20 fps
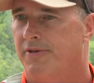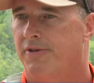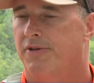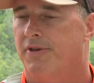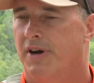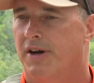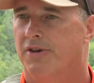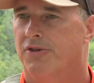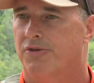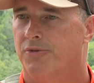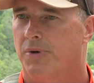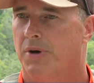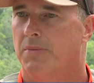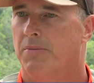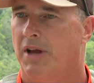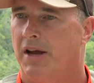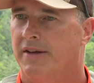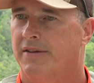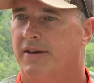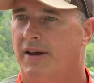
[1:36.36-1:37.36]
if you're trying to
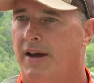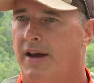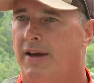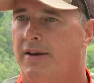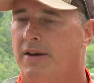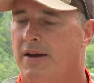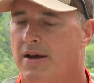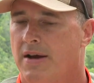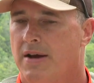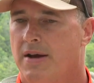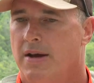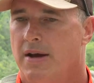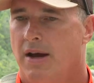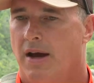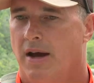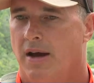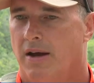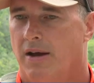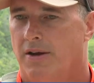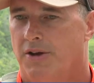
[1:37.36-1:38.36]
swim like that.
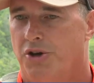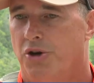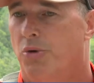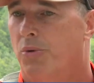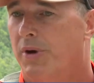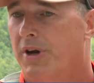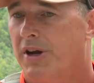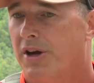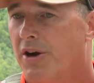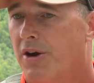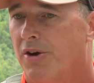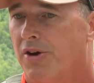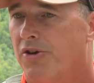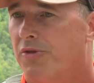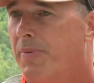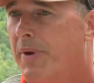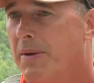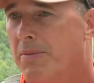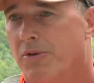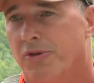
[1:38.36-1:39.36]
Uh, you know, we
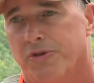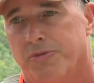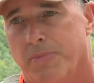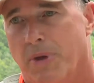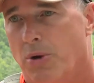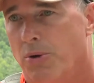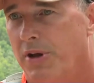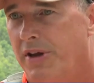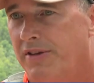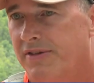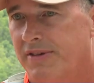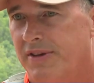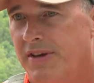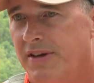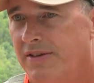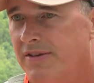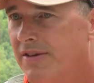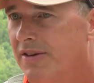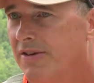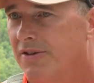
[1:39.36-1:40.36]
encourage people as boating
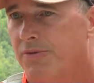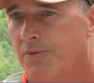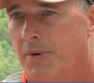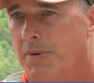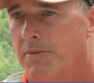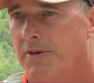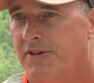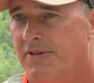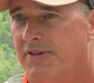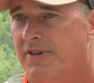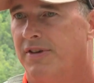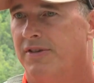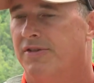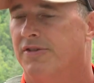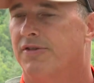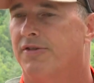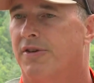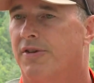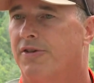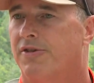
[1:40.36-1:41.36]
season and swimming
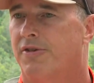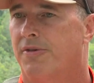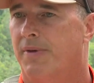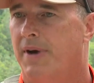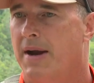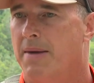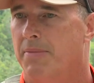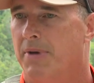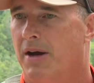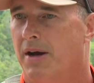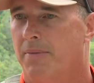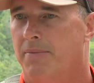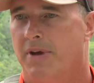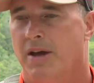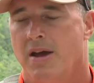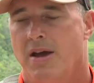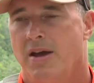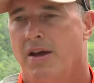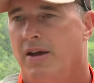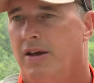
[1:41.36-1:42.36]
season starts to ramp up.
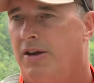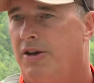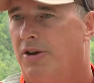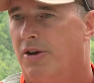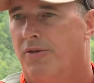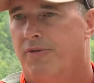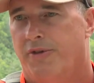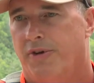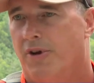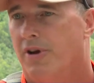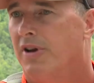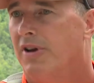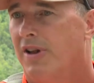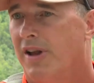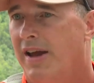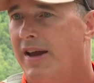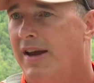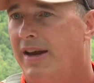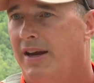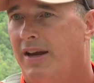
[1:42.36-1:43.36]
You know, if you're on a
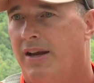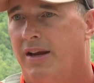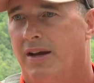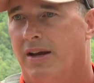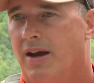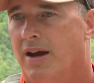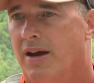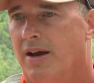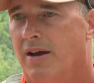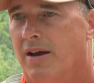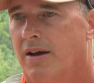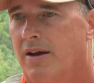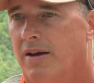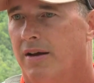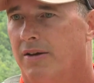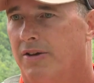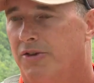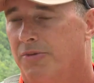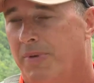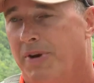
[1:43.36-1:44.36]
lake,
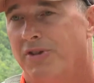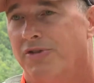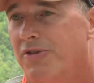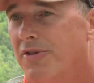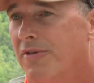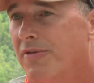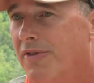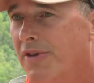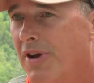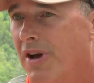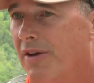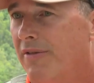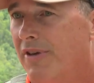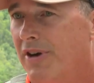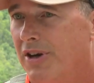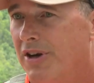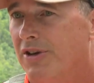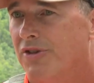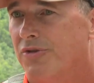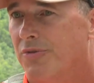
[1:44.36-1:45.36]
uh, especially if you're not a
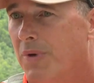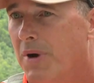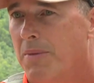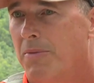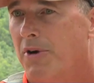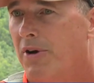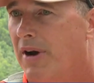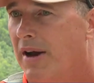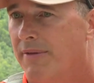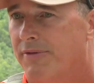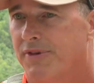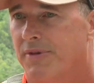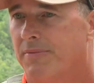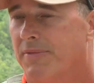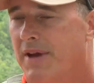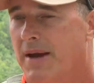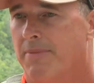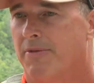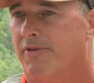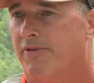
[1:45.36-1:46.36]
very good swimmer, have
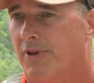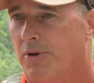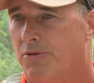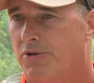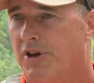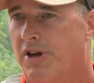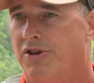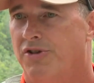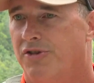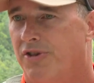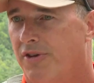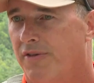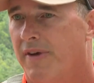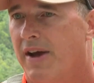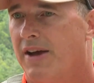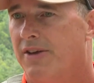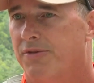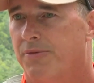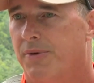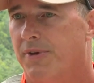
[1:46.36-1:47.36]
some type of flotation
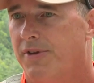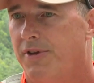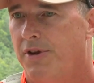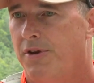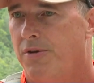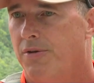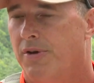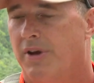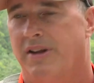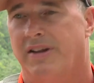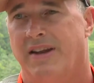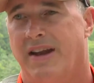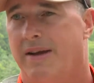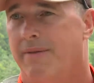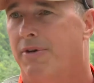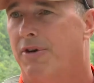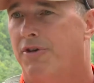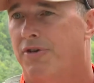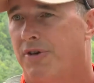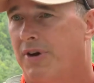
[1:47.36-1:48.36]
device with you and
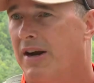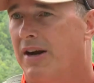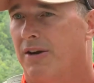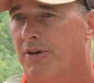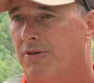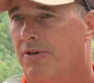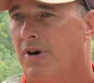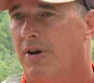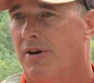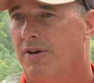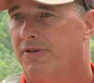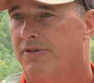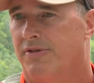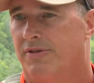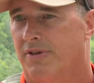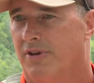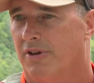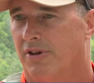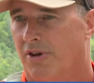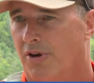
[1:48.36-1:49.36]
never try to
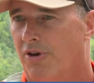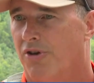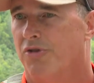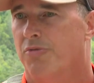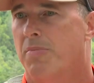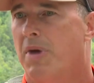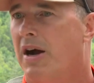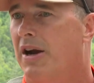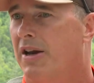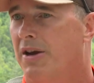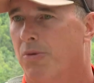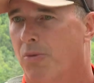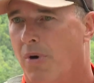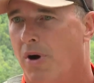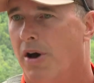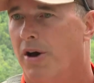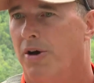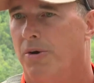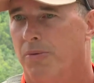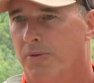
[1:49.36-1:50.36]
cross a large body of
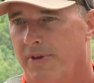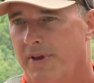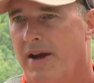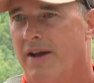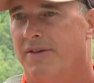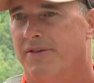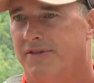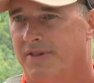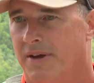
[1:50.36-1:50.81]
water without